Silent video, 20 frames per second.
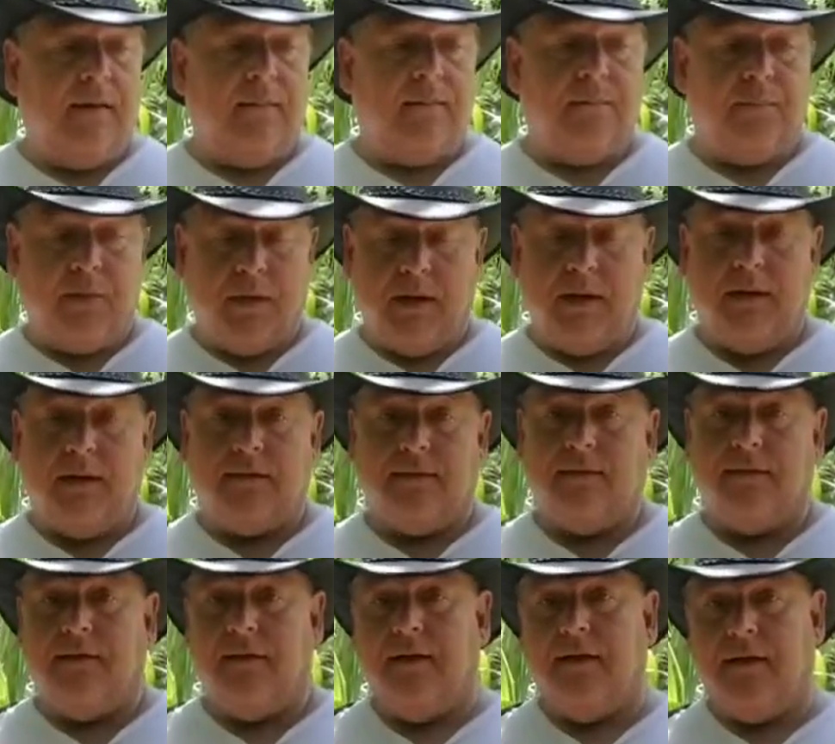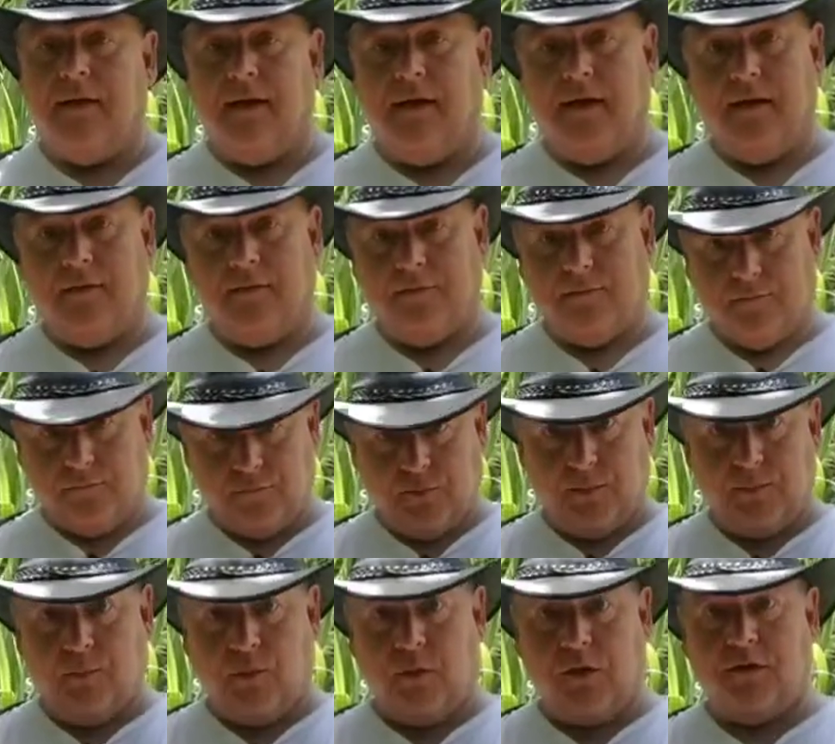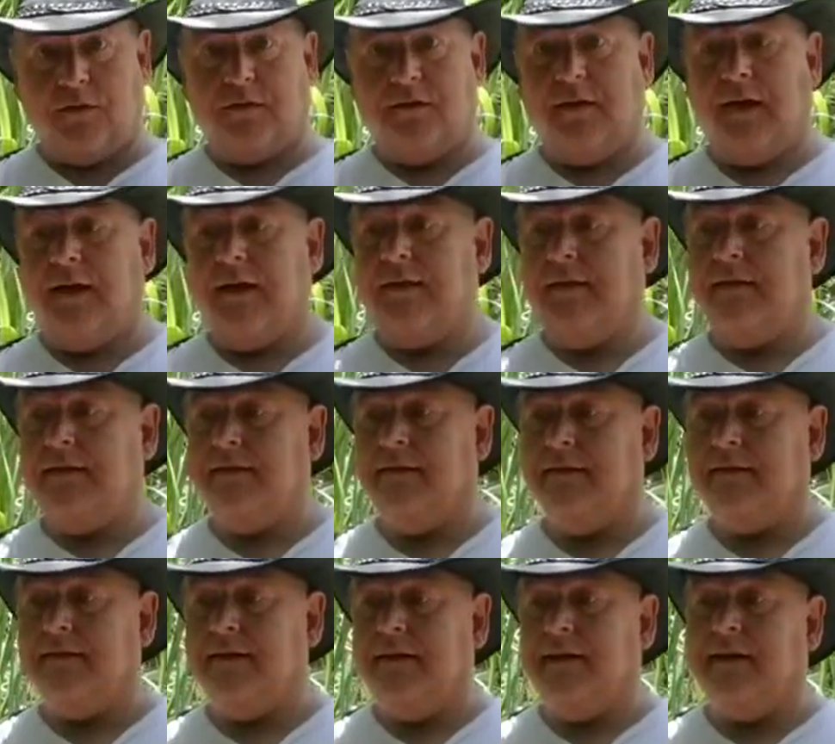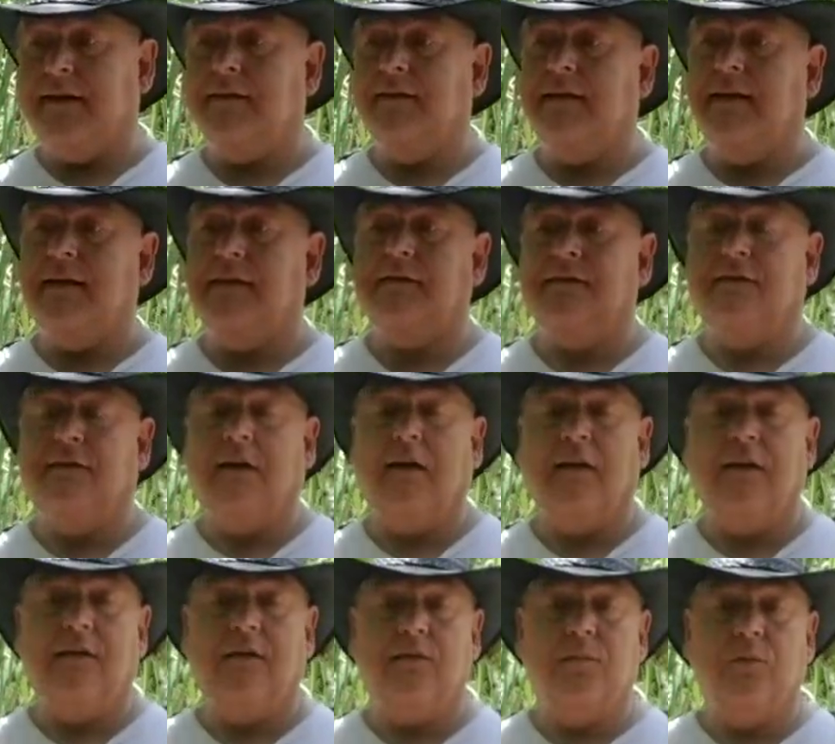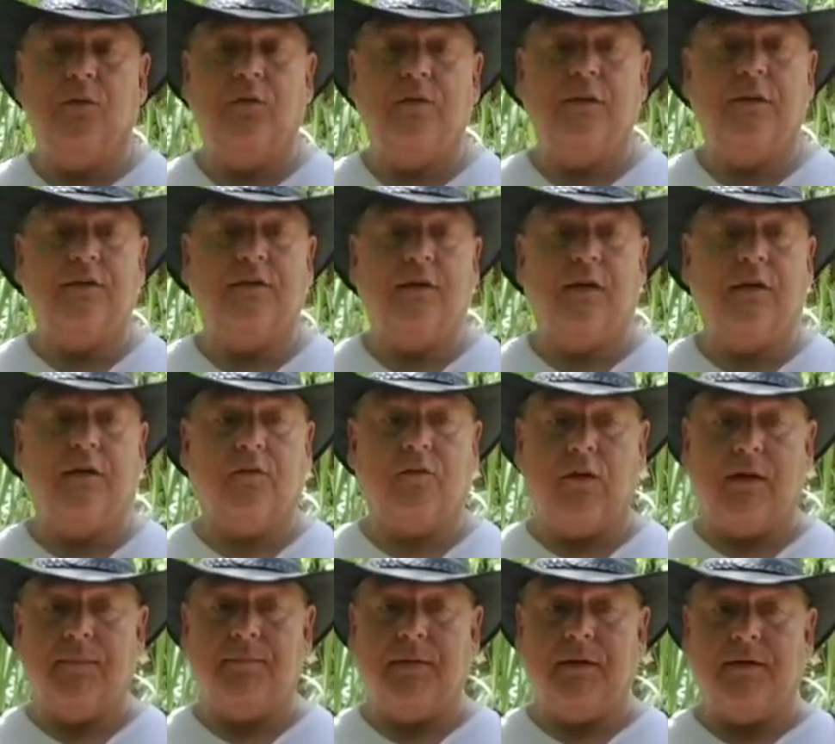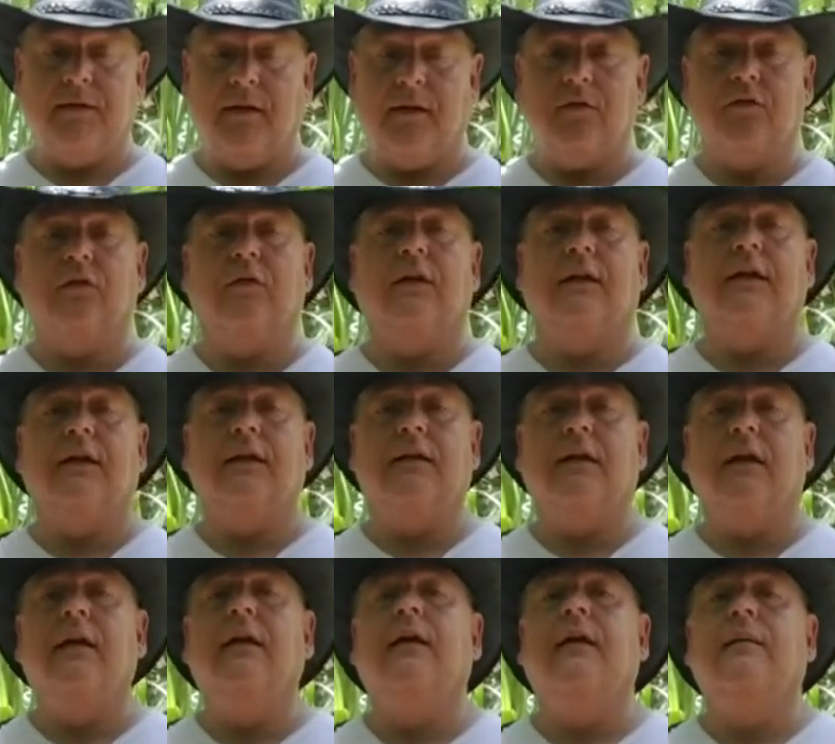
Reports say that Disney execs saw this movie, saw great potential in it,